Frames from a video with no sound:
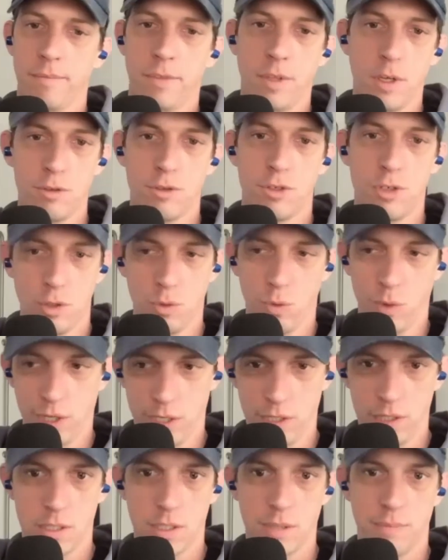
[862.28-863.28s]
those two
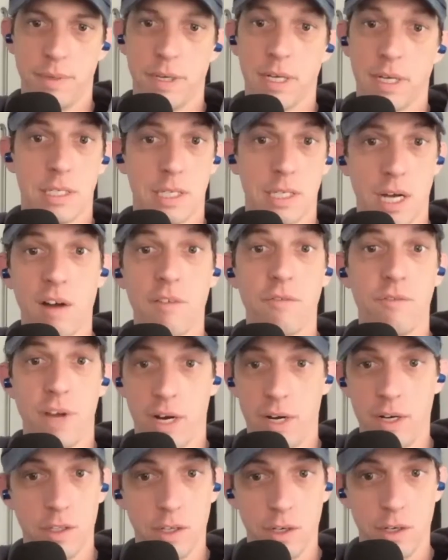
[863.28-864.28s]
words, because they are
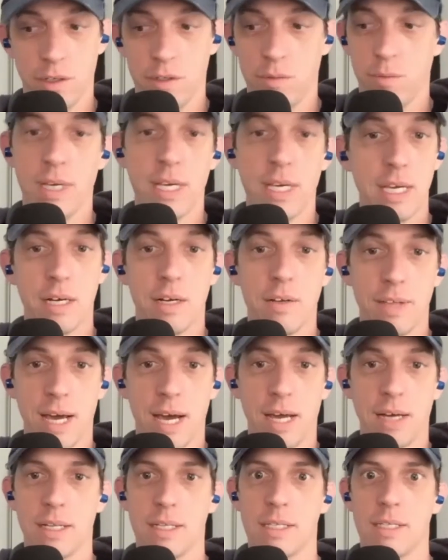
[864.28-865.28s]
very loaded. We hear
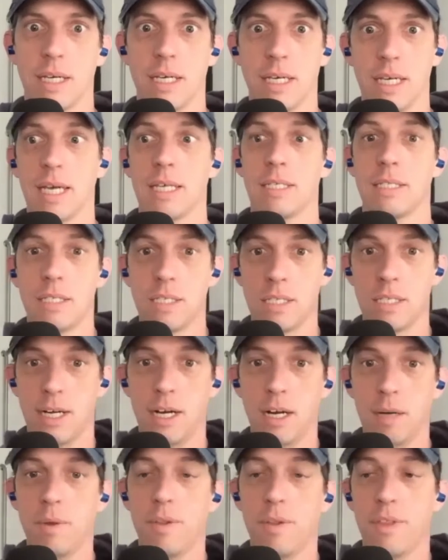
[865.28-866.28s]
that and it's like, yes, it's a
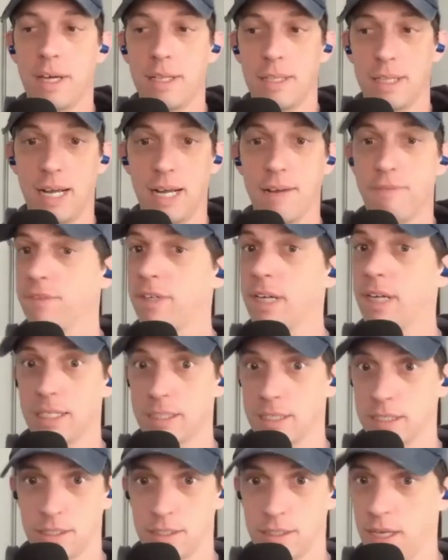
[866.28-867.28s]
terrible thing that
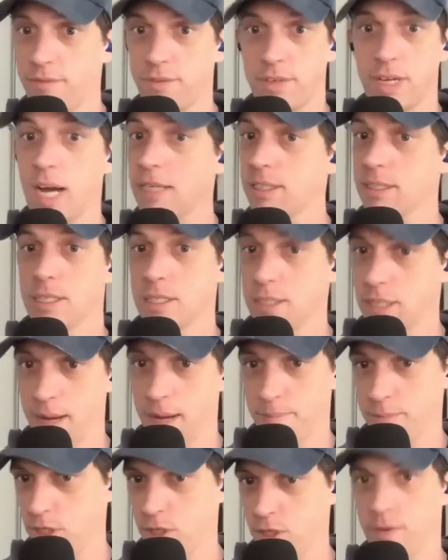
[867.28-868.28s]
I've got to
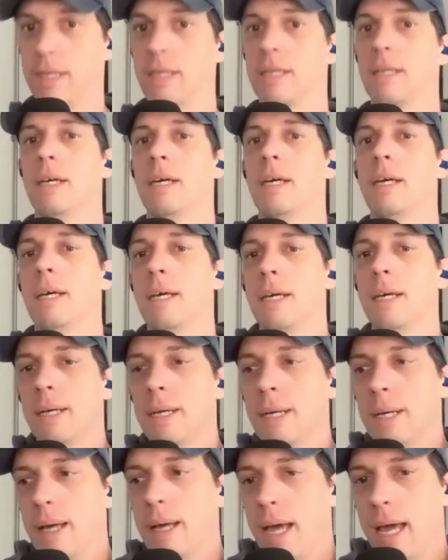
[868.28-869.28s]
stop doing.
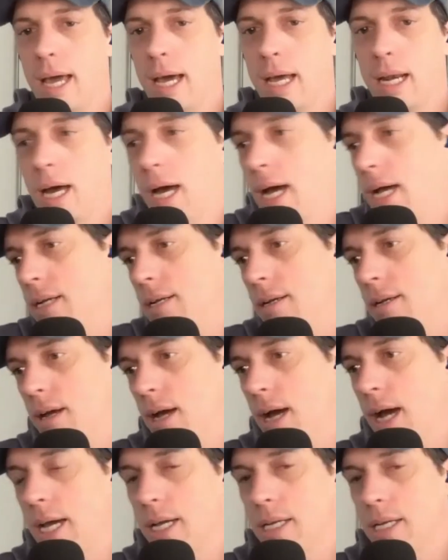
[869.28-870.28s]
And
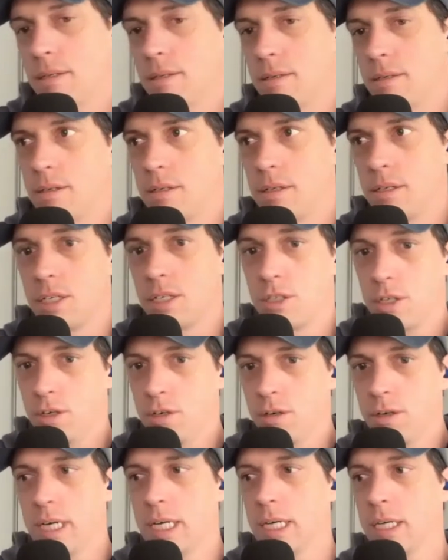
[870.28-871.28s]
I
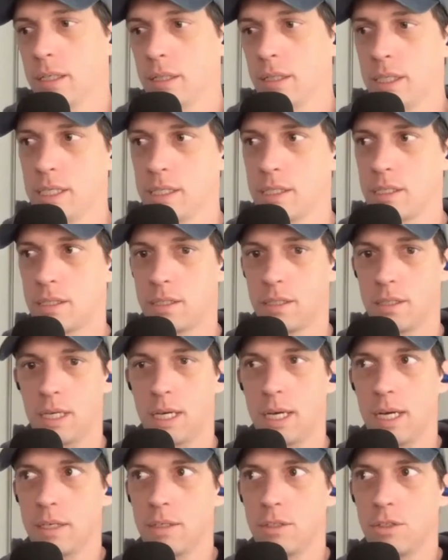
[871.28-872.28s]
disagree, at least
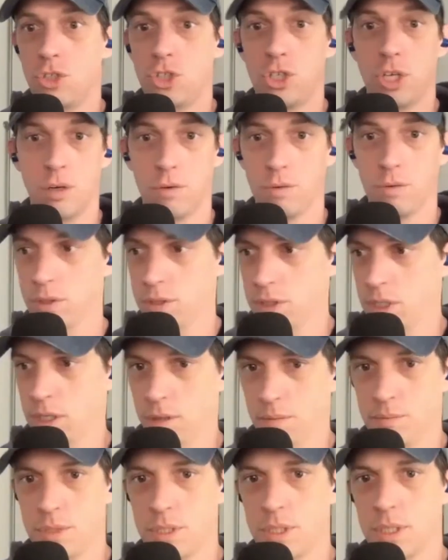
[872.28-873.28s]
in general
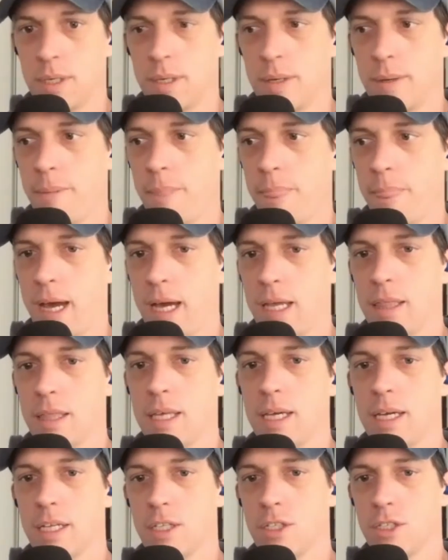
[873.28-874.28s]
terms. I
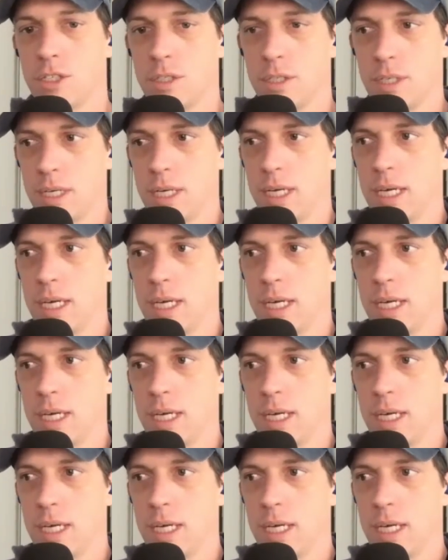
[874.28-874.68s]
think it's